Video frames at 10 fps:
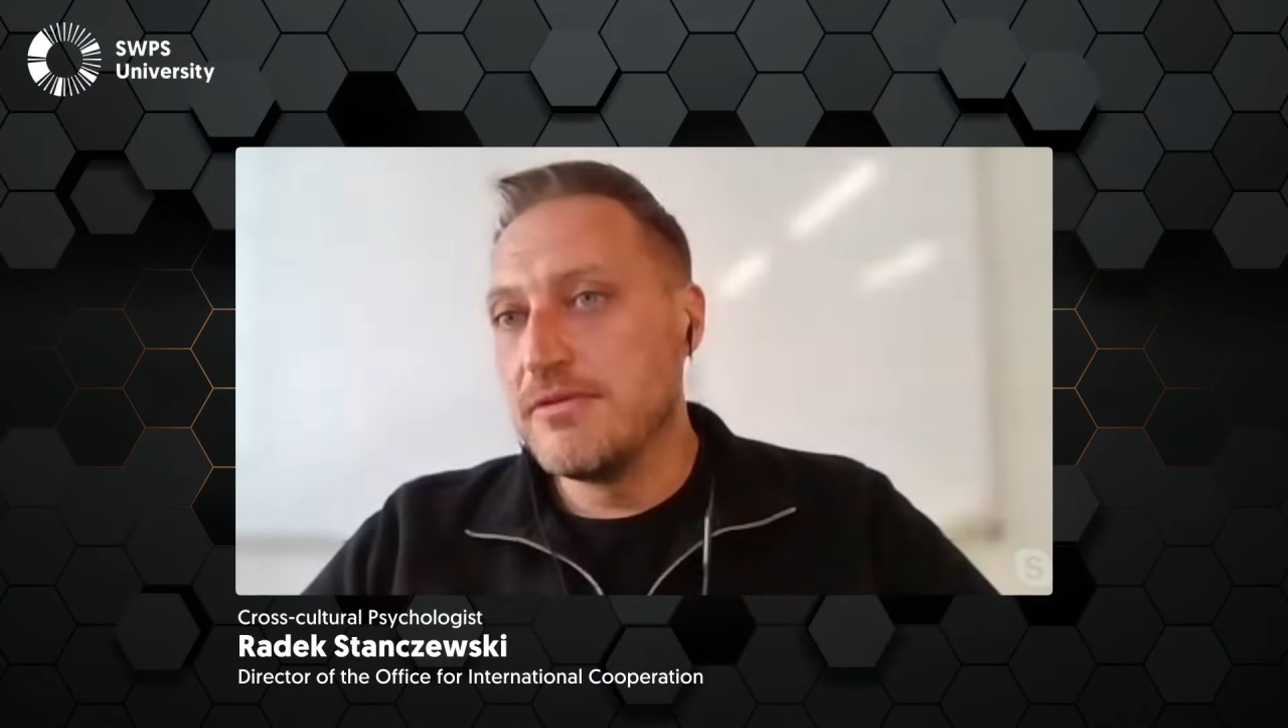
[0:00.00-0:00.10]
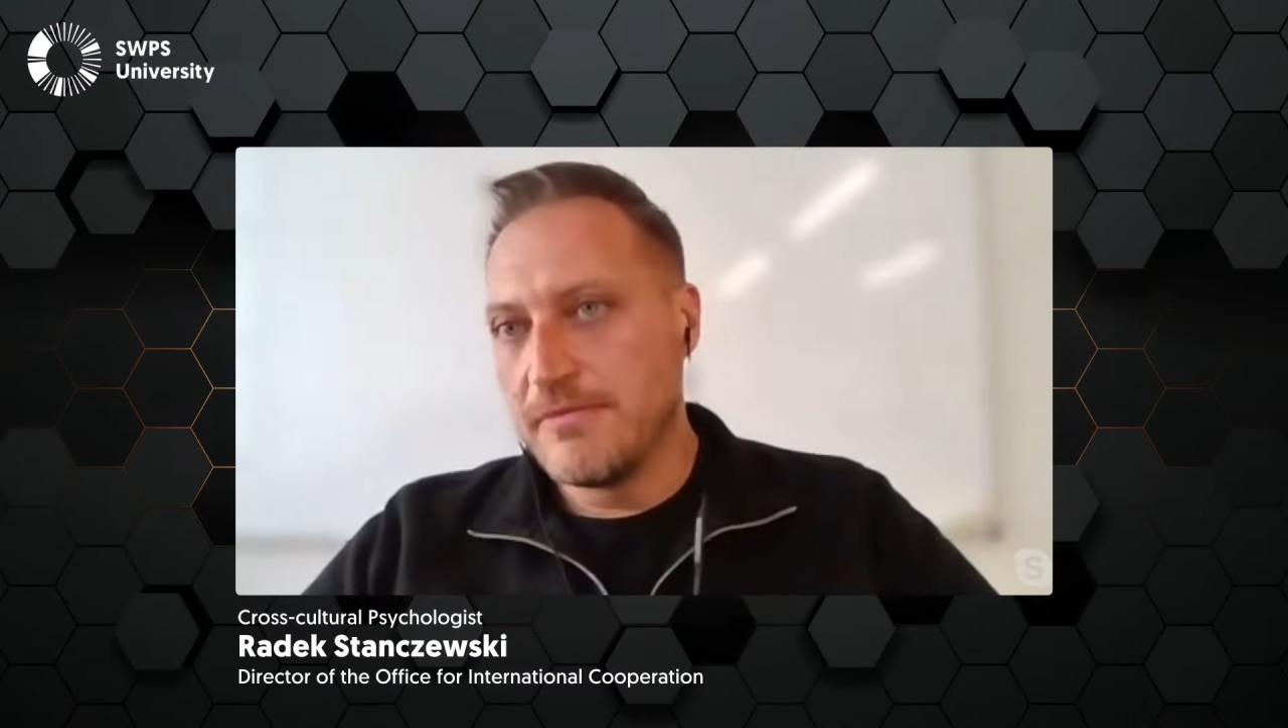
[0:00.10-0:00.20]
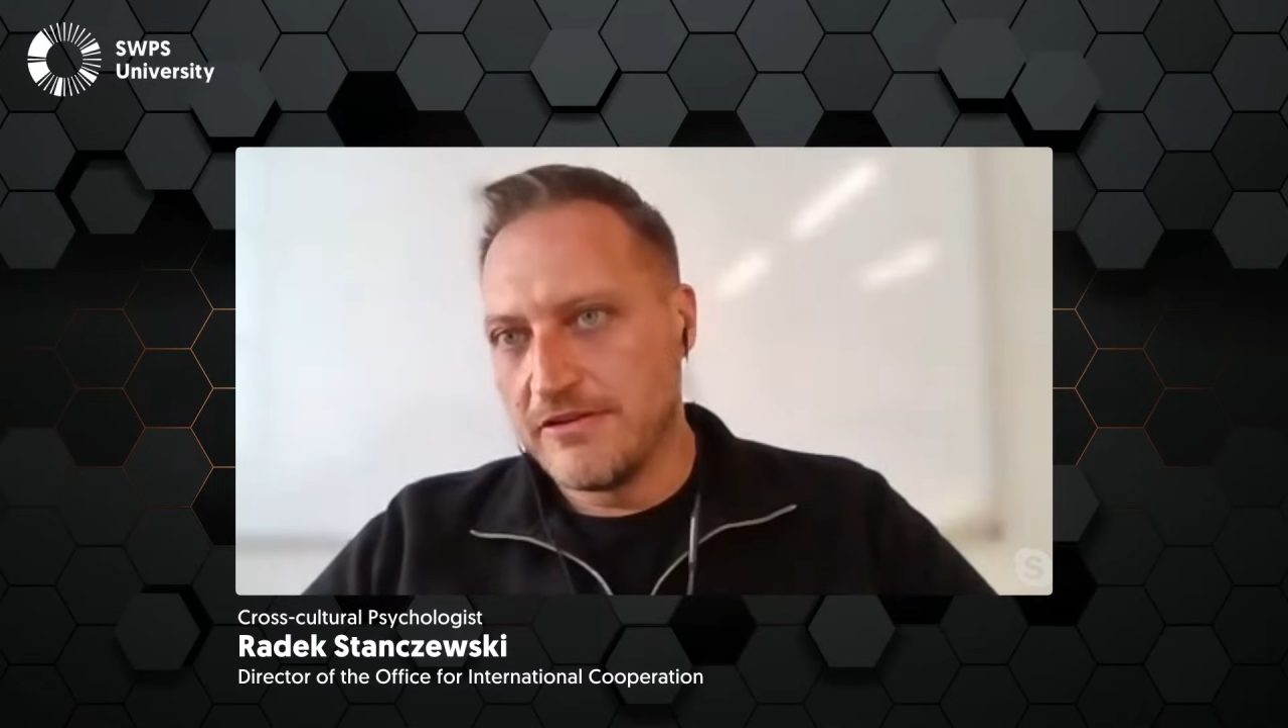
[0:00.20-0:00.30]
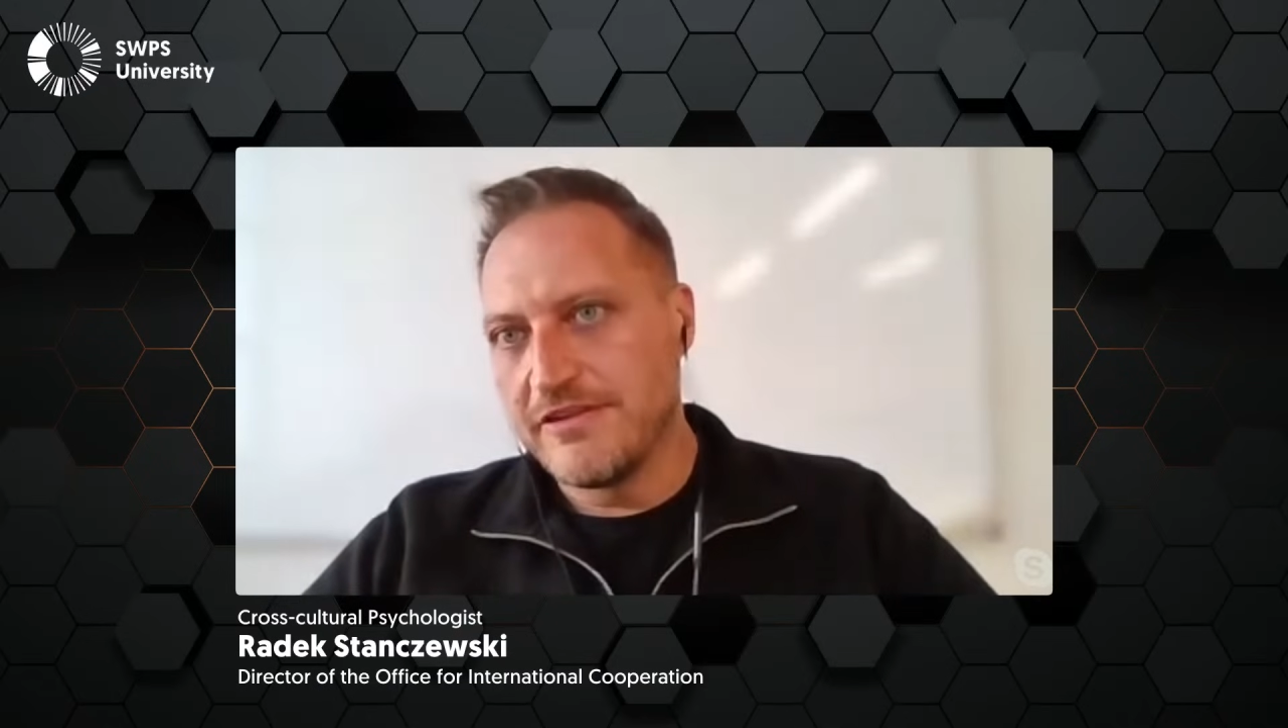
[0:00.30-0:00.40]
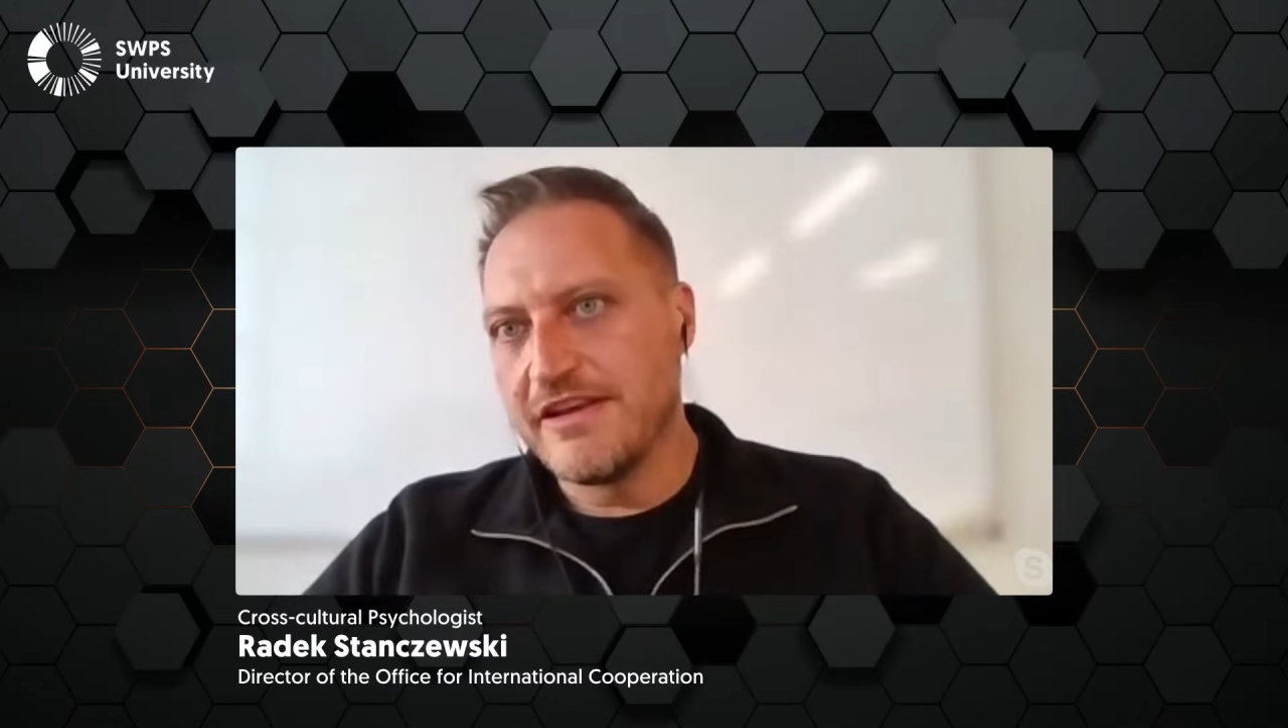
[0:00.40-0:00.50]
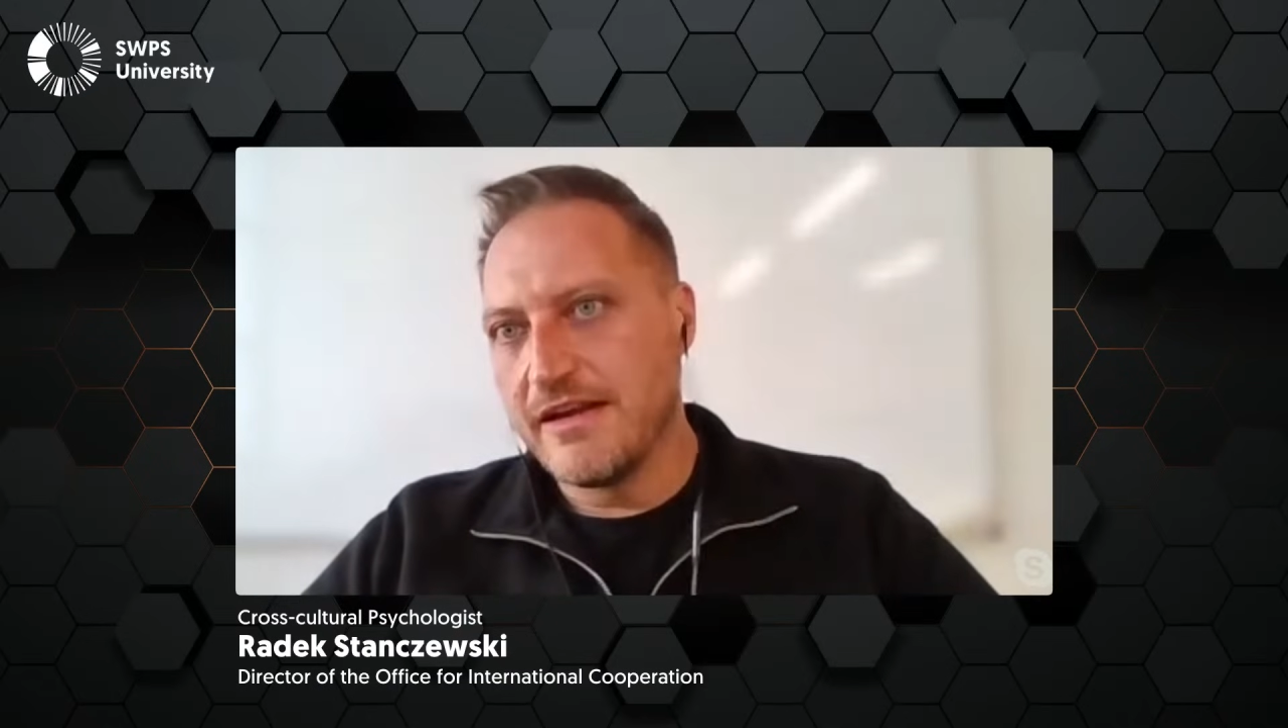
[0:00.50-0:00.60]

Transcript: immensely